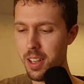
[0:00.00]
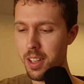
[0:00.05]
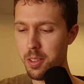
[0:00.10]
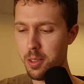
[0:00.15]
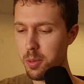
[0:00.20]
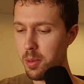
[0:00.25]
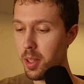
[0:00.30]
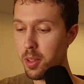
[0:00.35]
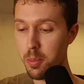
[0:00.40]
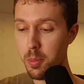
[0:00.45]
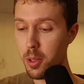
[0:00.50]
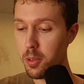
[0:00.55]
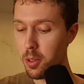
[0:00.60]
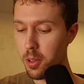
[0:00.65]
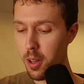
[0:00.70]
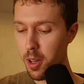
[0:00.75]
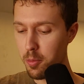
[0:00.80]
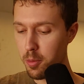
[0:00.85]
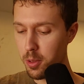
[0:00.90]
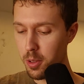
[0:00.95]
It smells
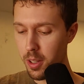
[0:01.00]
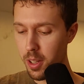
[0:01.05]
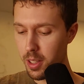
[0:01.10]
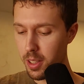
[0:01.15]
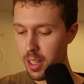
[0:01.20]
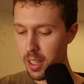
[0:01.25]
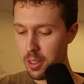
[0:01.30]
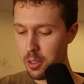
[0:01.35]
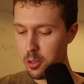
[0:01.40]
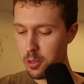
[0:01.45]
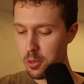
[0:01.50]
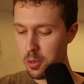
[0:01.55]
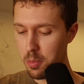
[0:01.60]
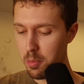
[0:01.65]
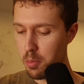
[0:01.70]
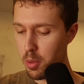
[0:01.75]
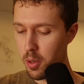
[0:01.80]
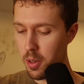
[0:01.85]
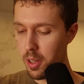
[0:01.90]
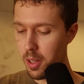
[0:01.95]
an awful lot like
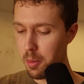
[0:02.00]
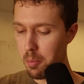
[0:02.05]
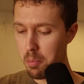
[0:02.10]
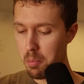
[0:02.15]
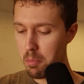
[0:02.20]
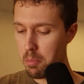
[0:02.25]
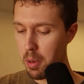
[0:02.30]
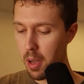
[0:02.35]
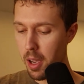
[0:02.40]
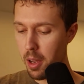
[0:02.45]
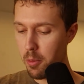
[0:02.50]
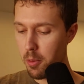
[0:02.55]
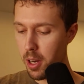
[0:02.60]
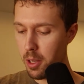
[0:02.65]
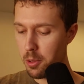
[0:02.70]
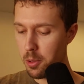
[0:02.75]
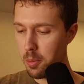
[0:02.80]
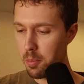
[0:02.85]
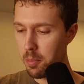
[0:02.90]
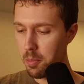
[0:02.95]
just burning pine
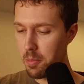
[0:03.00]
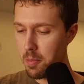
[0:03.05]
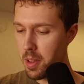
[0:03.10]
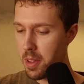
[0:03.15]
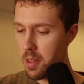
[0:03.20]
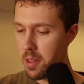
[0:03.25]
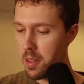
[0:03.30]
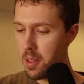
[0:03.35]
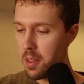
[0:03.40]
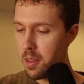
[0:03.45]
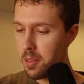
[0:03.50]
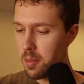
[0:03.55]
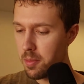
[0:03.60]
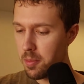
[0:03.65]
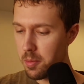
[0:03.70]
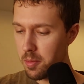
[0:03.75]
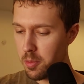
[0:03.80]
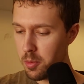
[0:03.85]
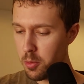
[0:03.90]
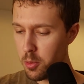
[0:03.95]
resin.
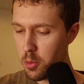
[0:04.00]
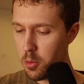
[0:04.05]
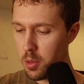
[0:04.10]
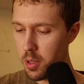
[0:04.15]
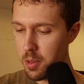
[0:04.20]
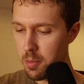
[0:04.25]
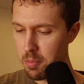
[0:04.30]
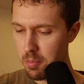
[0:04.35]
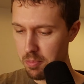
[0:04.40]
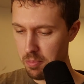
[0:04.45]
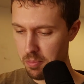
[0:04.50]
Whew.